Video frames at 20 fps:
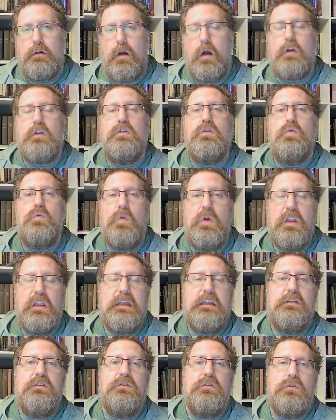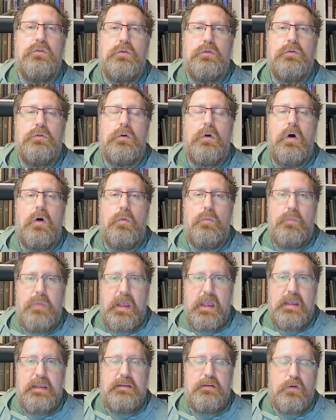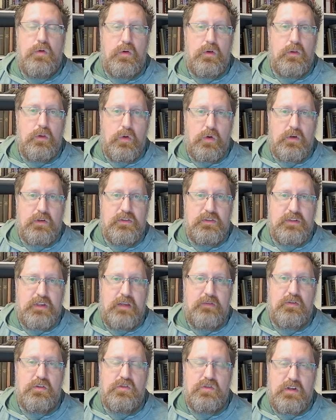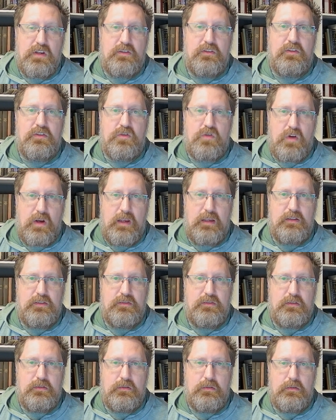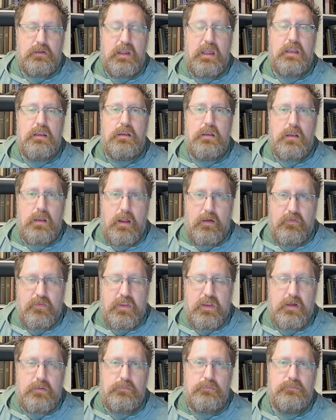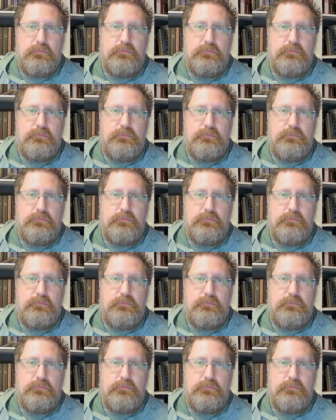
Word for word: you willing to obey your Lord and Savior Jesus Christ and love them?